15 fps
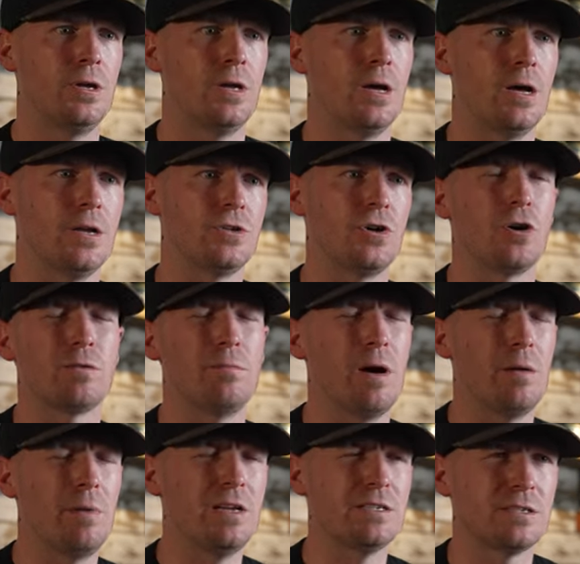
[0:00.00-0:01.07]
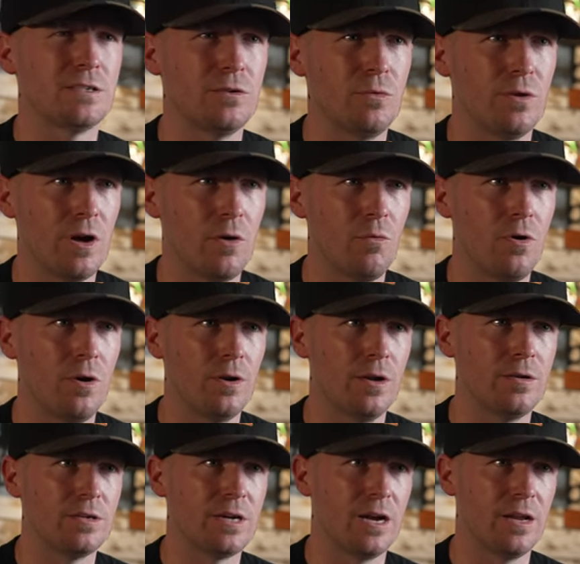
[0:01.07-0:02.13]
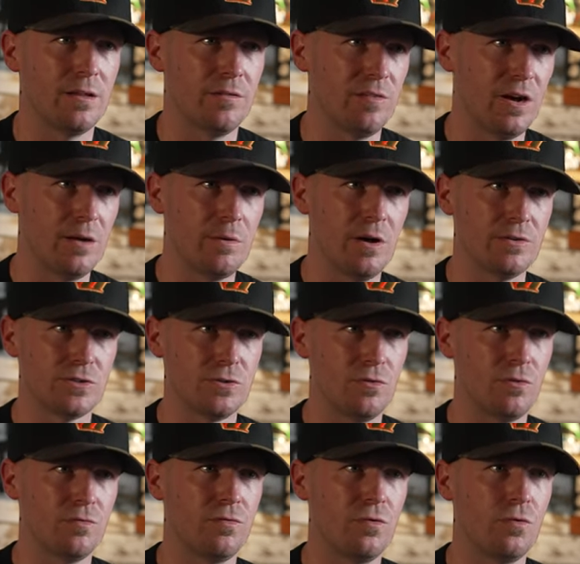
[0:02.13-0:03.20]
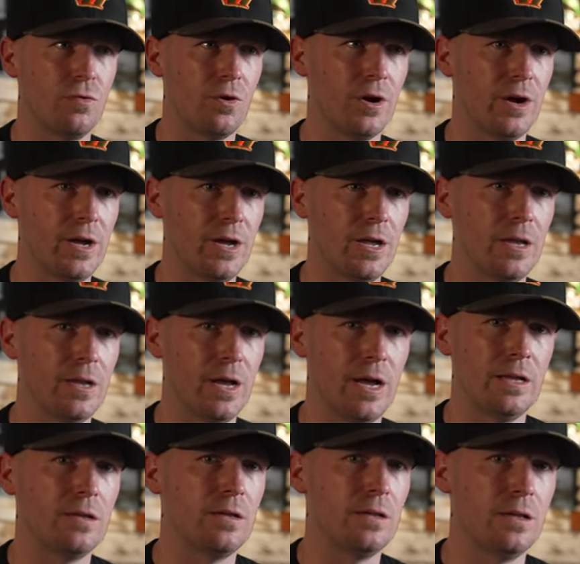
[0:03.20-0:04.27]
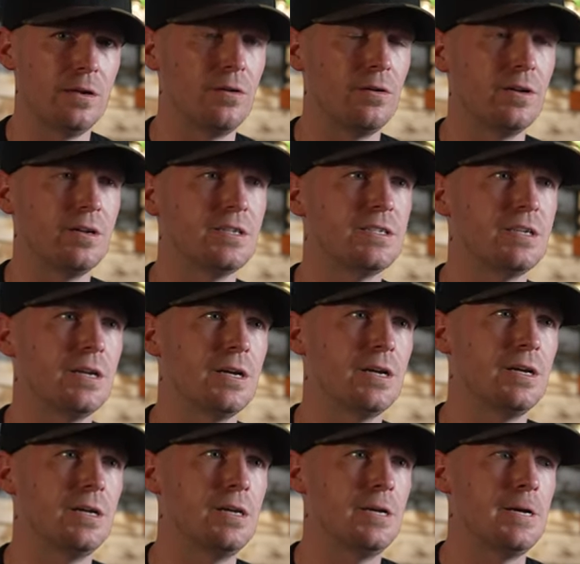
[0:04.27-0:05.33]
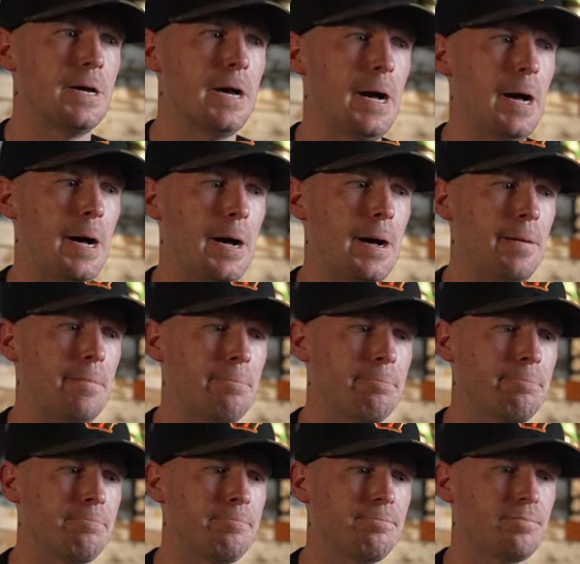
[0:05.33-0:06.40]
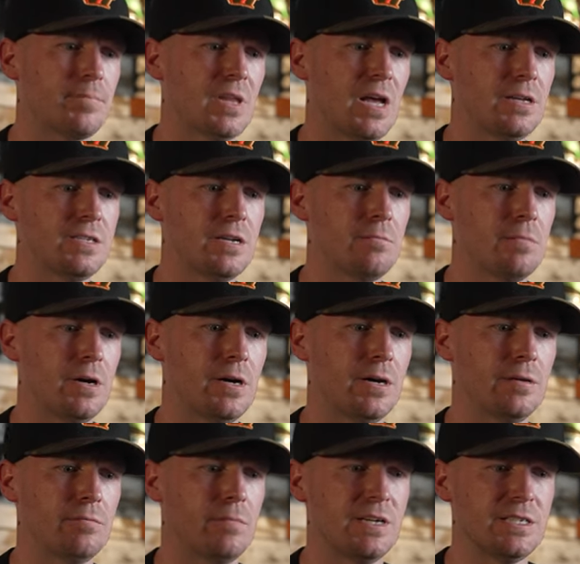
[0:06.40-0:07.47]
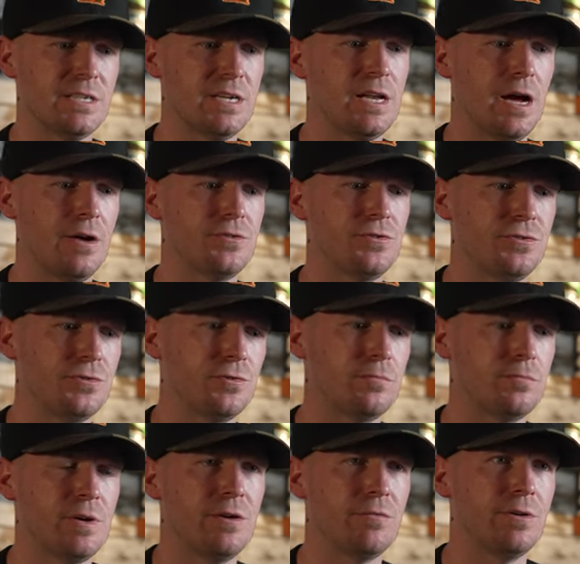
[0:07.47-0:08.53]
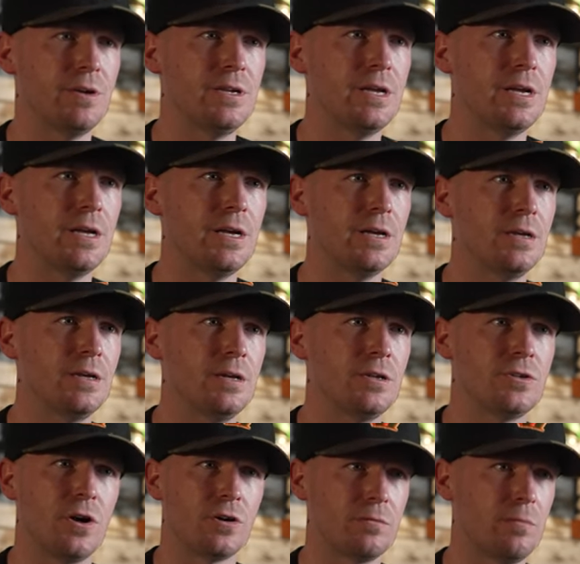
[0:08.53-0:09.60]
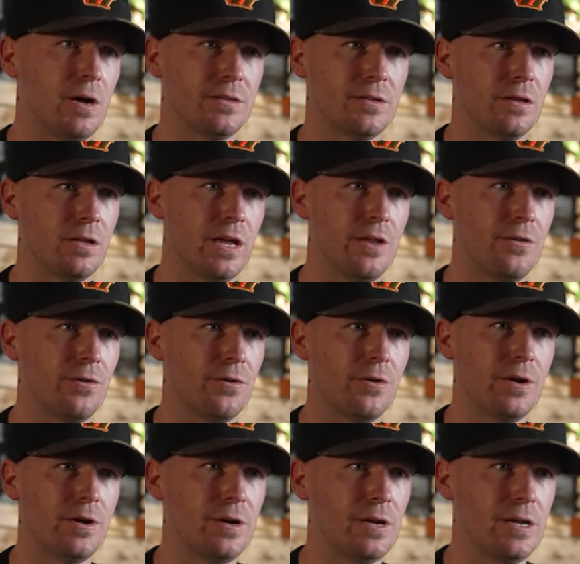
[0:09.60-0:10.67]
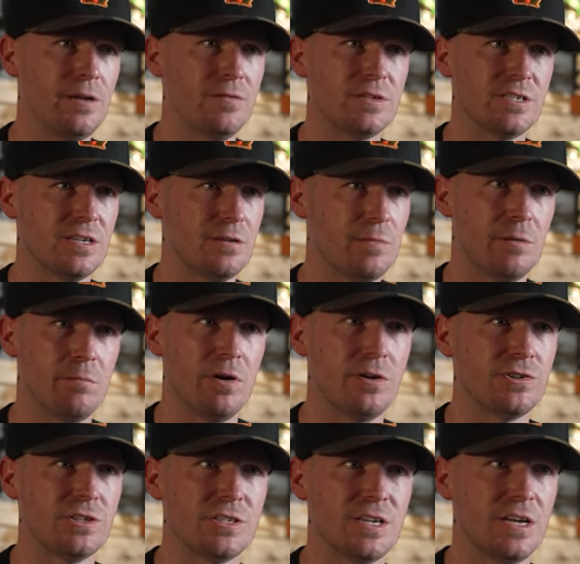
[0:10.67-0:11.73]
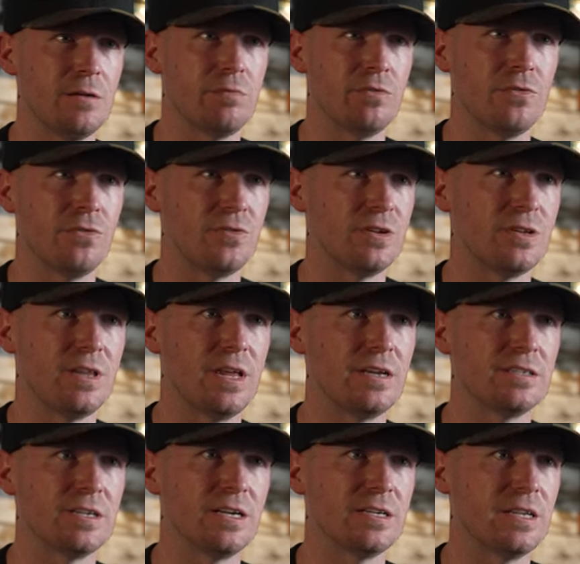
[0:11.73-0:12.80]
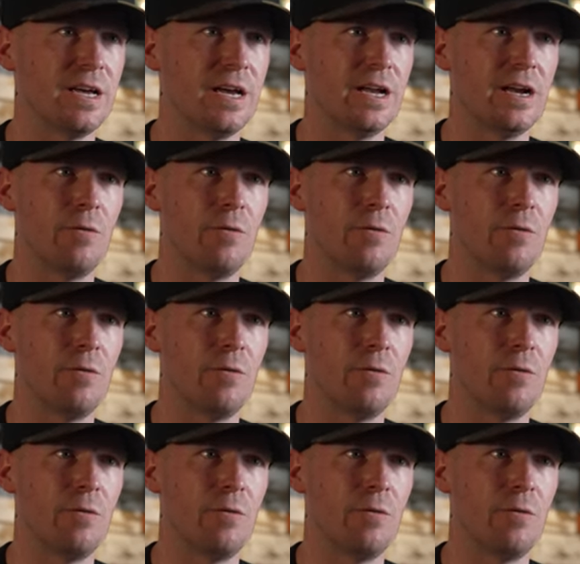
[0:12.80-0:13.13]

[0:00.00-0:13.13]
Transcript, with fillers: Talked about basically what I wanted, kind of the vibe I was going for, and I literally sent I sent my seat out to him. He redid it, talked about the leather, and he even sent me a bunch of samples and things like that.